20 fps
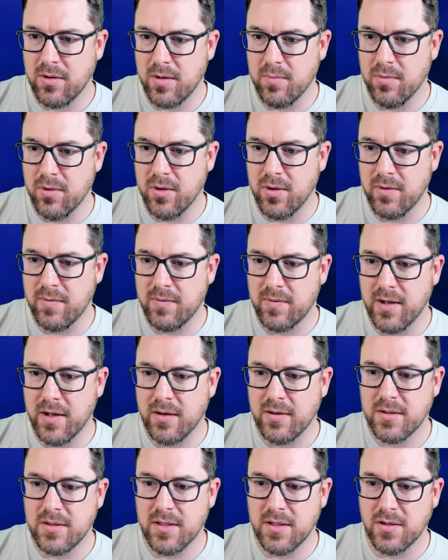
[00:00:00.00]
They move.
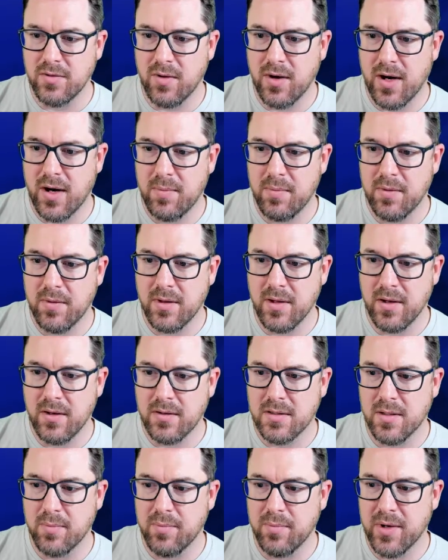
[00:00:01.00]
There's the drop.
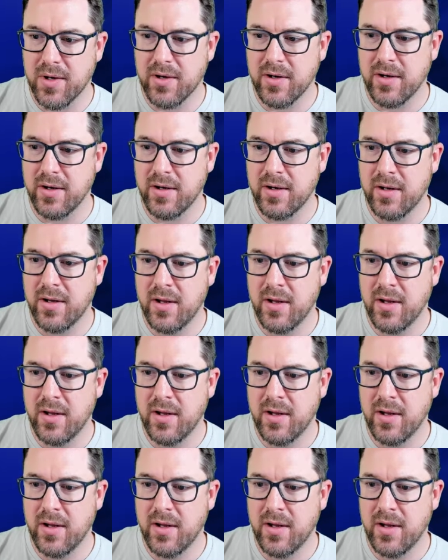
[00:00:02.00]
There's the burn.